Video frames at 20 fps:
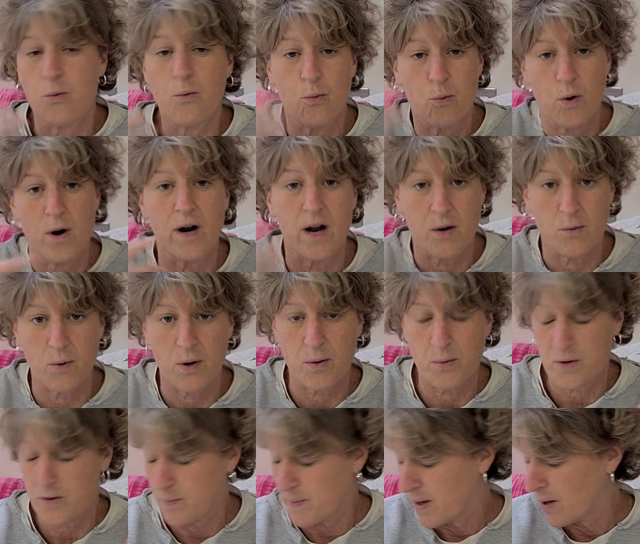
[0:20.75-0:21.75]
one-on-one
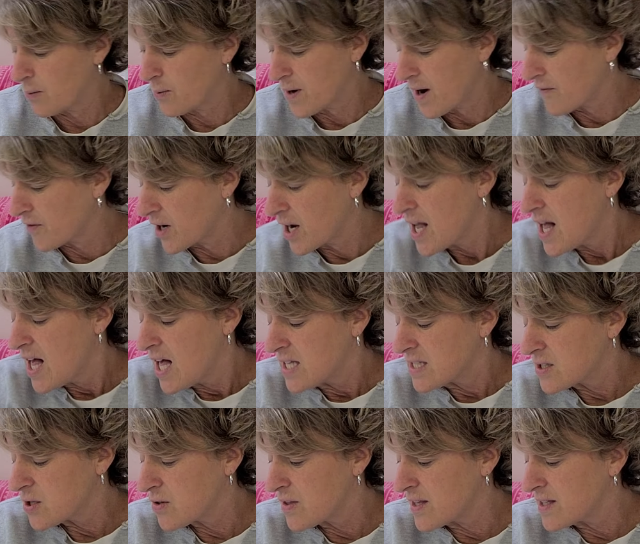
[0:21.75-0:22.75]
with me or whatever.
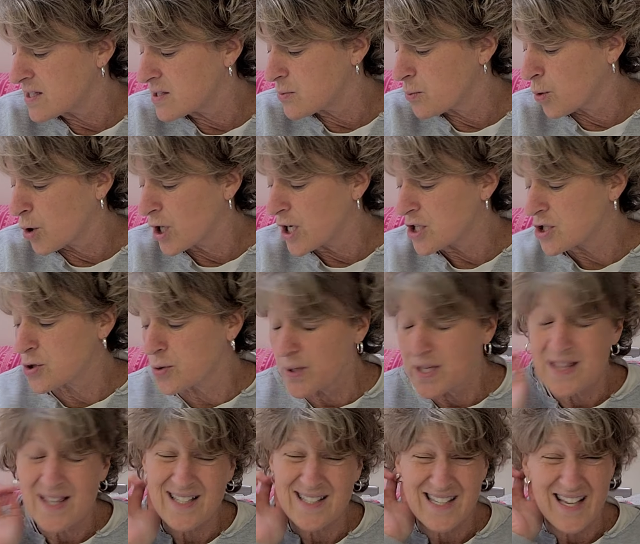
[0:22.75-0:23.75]
So we're going to
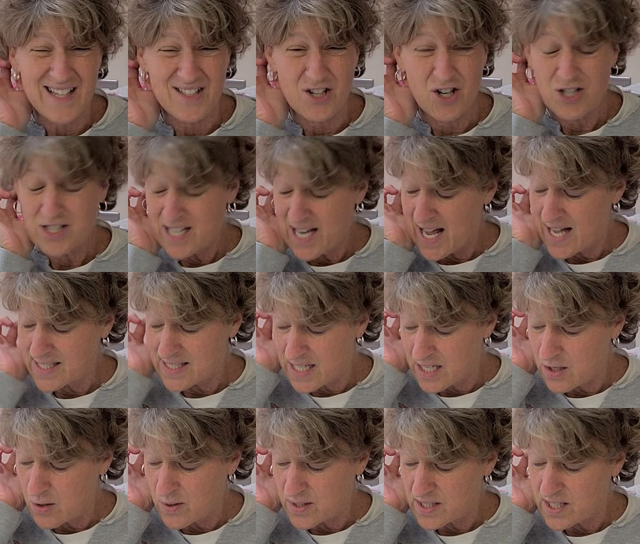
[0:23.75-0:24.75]
treat this as our test. I
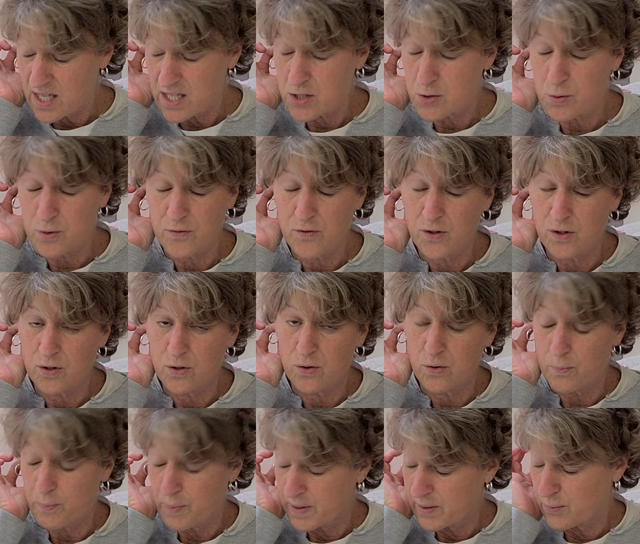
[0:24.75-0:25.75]
know it says
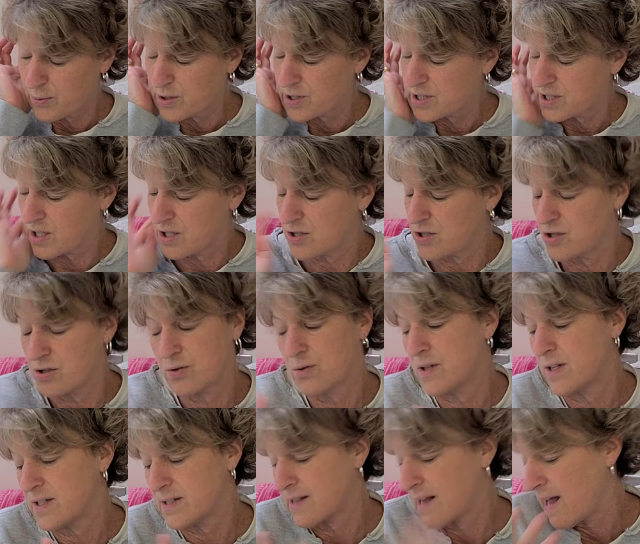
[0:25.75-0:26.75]
review, but we're just going to do
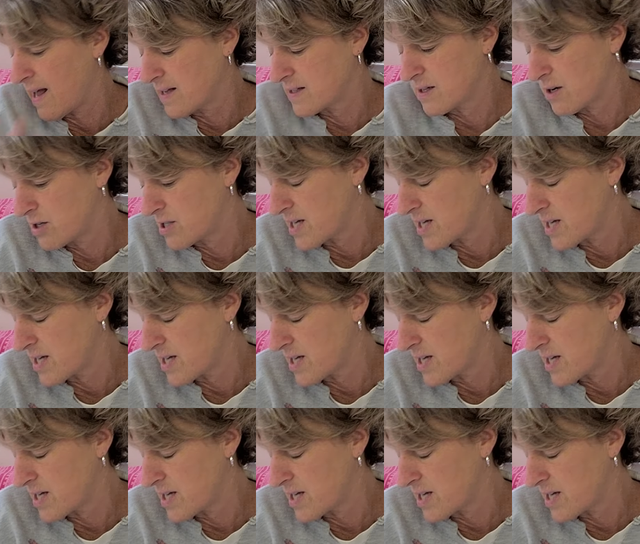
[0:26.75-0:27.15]
this as our